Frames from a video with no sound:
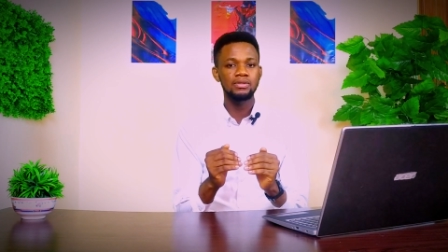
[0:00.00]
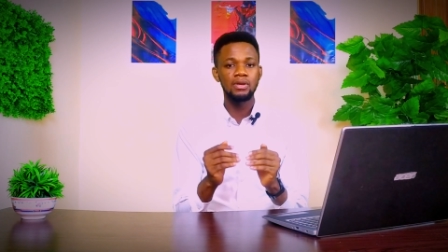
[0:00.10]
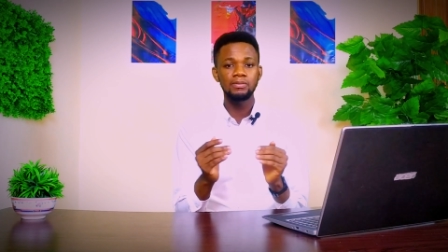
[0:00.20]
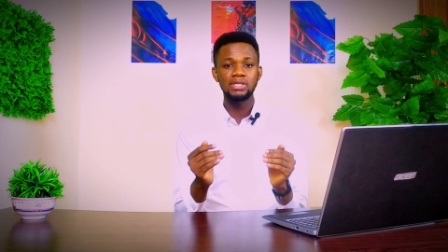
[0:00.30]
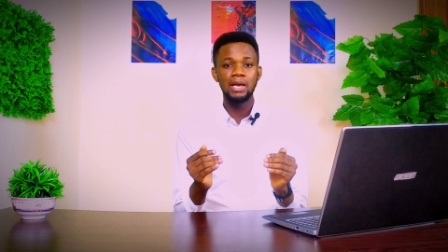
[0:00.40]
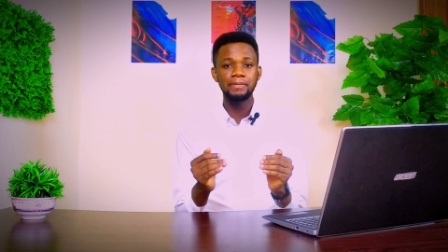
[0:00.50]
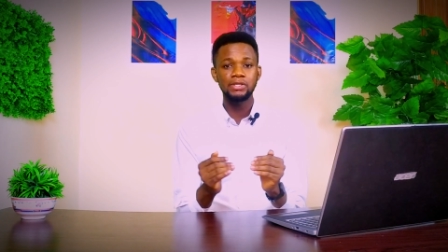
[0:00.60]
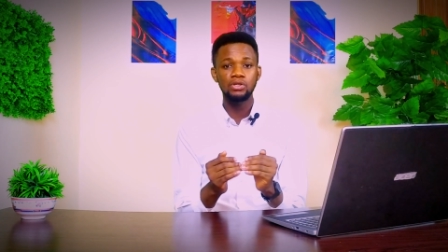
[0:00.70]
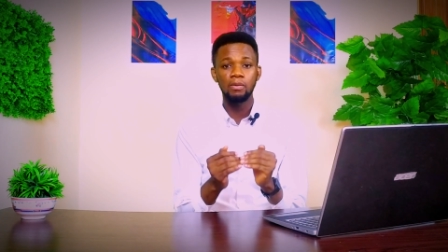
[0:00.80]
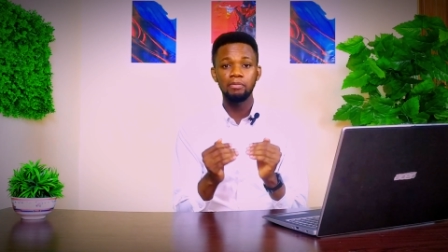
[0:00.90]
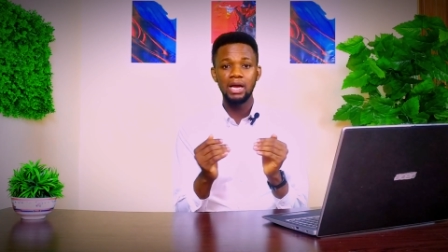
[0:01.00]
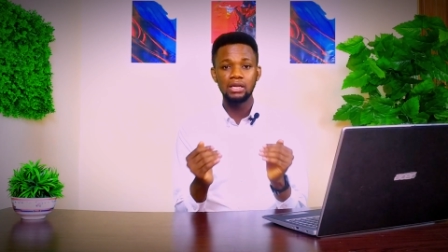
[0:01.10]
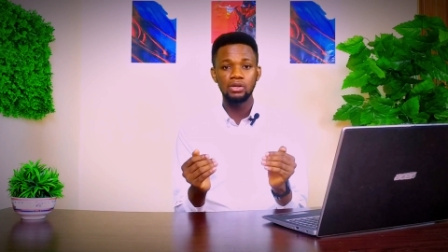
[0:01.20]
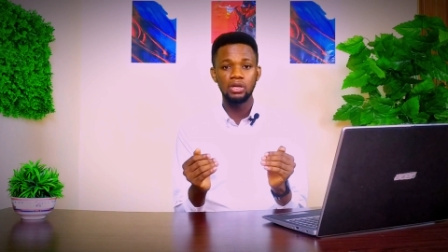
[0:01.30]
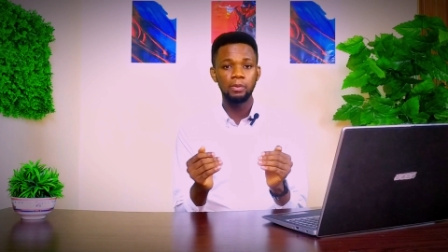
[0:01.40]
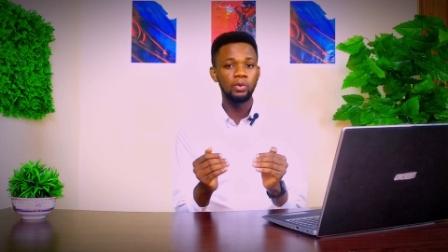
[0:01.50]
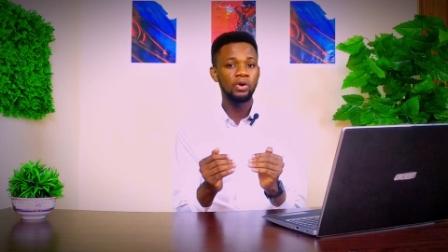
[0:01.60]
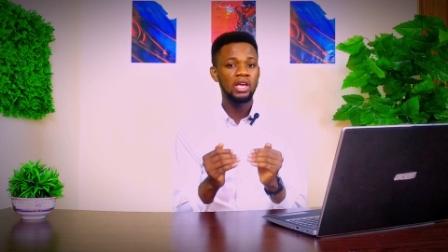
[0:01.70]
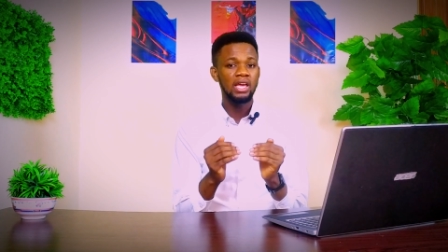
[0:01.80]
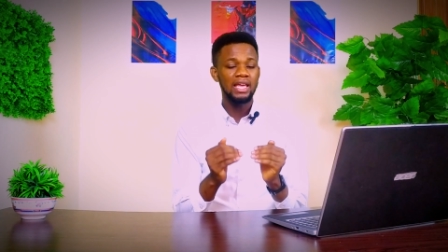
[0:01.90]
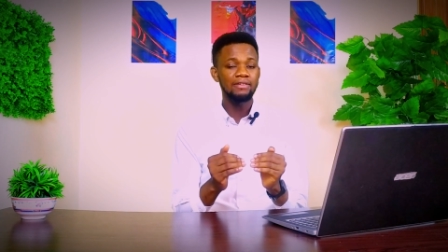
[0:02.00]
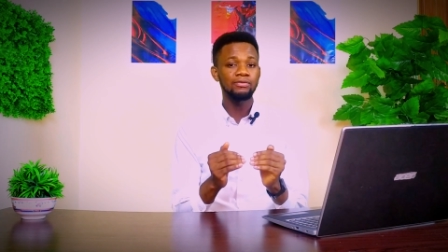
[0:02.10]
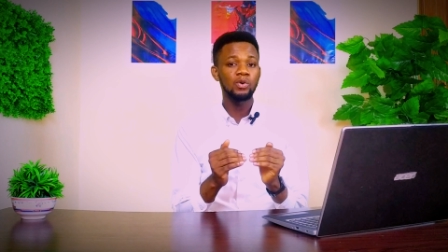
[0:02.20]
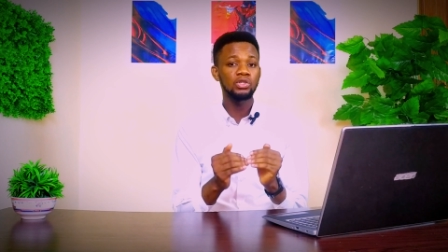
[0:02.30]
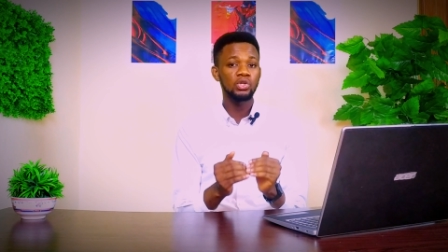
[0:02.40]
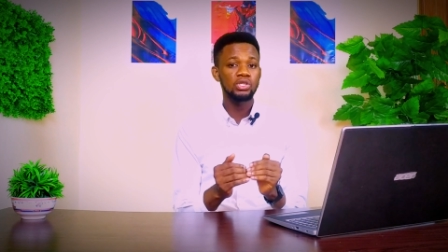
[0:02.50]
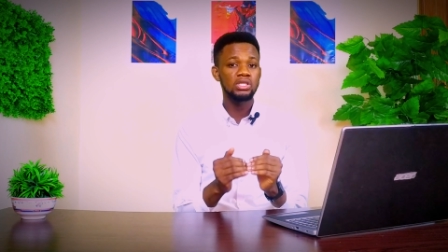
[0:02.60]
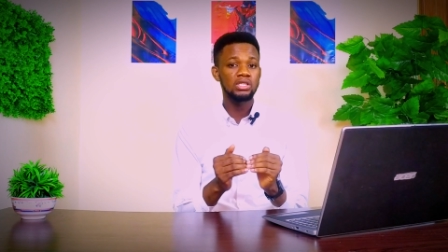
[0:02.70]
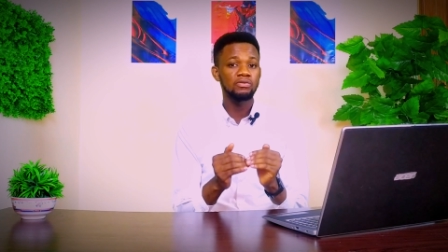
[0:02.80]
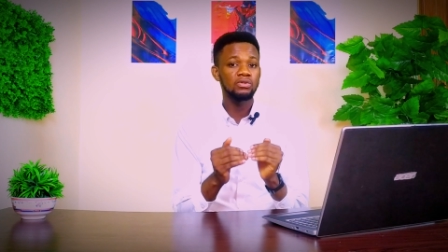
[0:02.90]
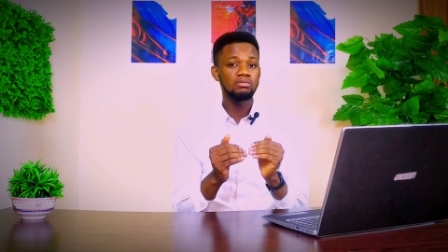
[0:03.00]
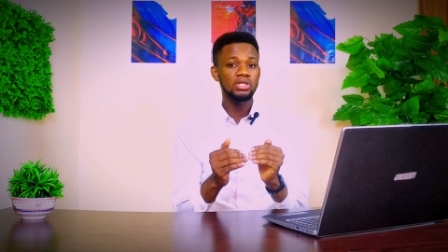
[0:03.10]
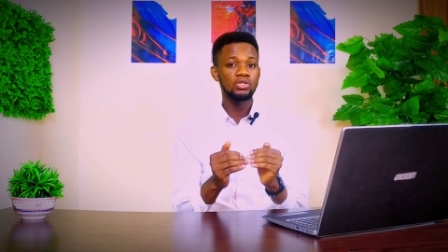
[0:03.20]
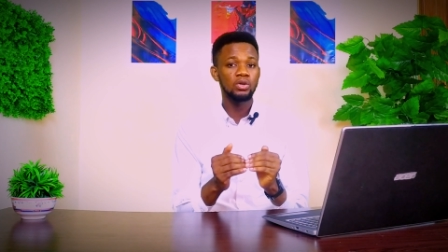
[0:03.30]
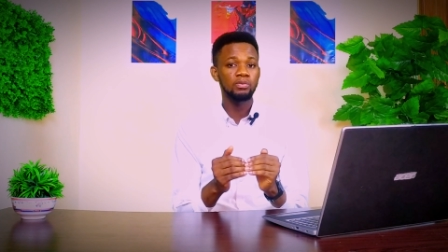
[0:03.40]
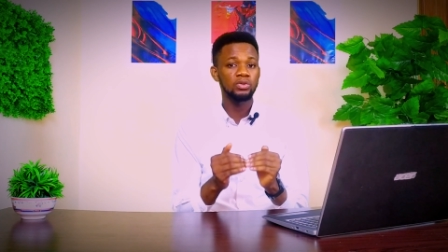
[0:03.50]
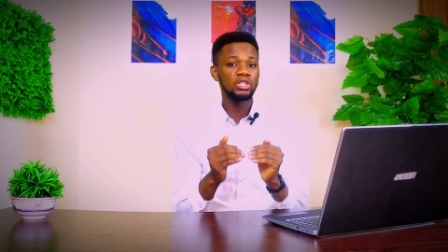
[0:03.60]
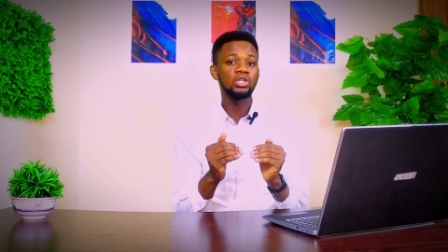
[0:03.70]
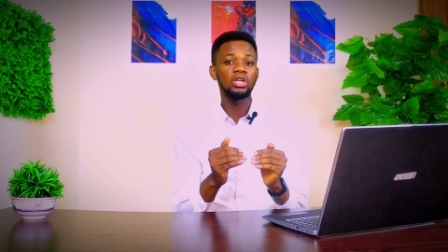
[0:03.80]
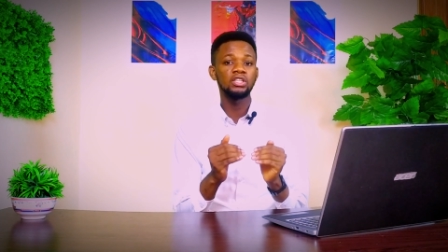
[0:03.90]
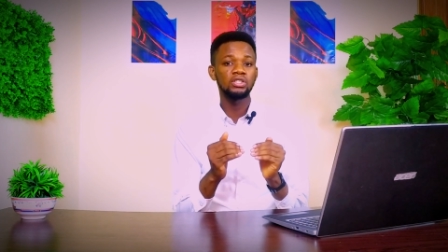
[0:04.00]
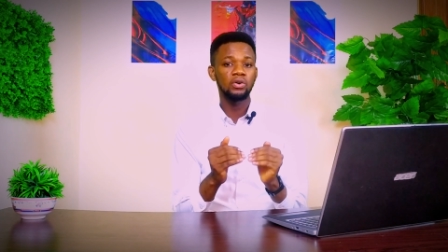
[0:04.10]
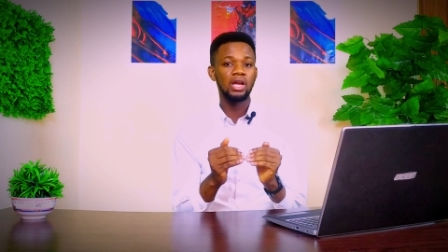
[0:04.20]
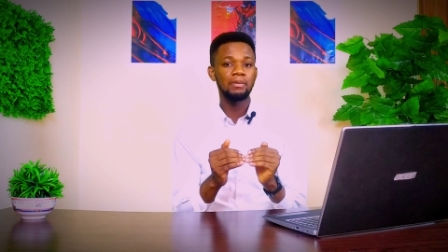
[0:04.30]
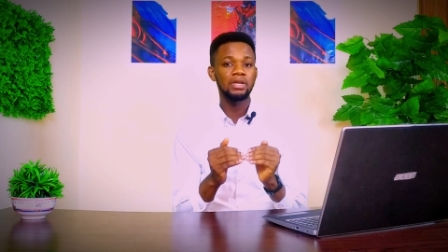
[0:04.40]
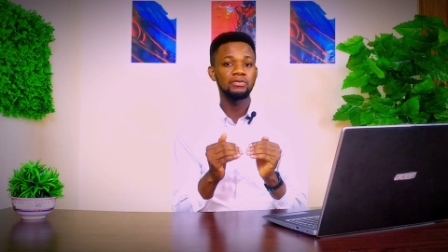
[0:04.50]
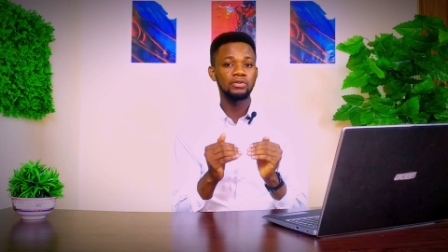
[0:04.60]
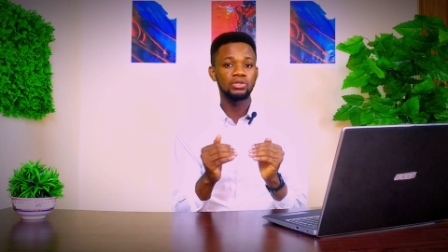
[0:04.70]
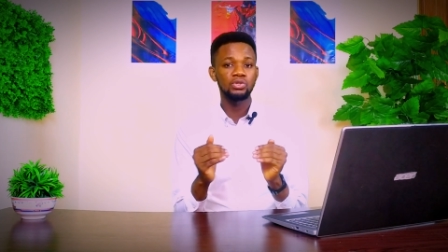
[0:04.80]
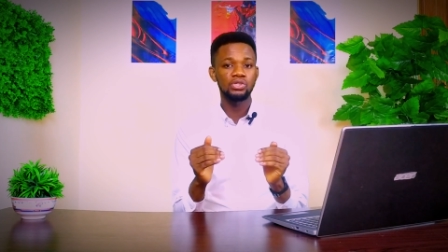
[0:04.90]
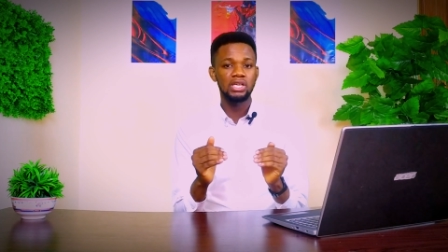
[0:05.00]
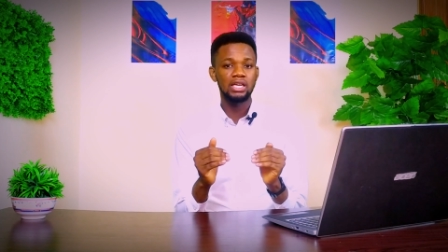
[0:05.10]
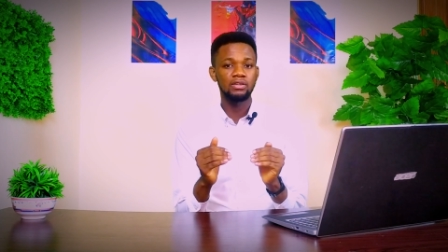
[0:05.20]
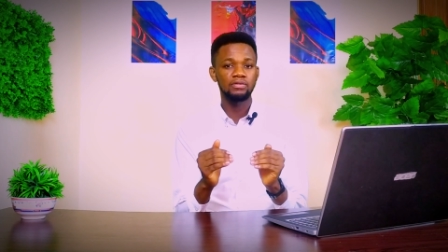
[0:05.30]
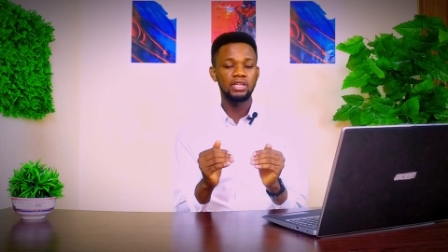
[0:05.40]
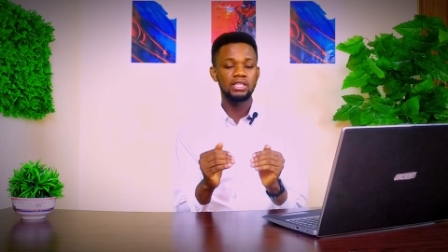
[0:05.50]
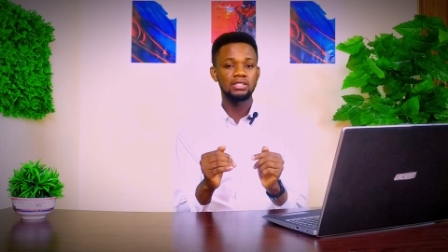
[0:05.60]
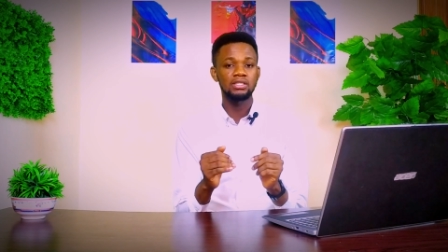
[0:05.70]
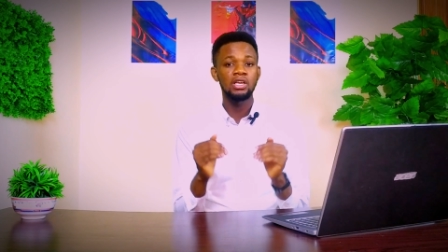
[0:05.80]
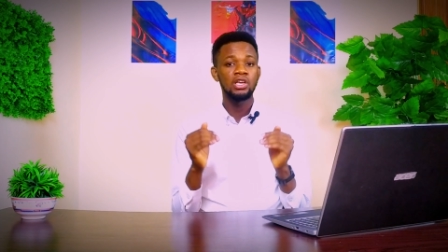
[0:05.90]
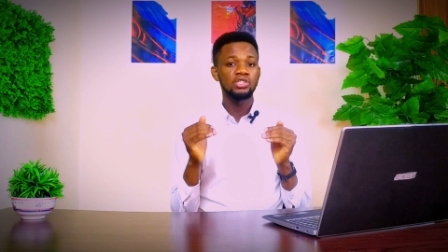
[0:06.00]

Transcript: Sometimes it's unpardonable if one doesn't even meet up with the knowledge requirement for those kind of cases.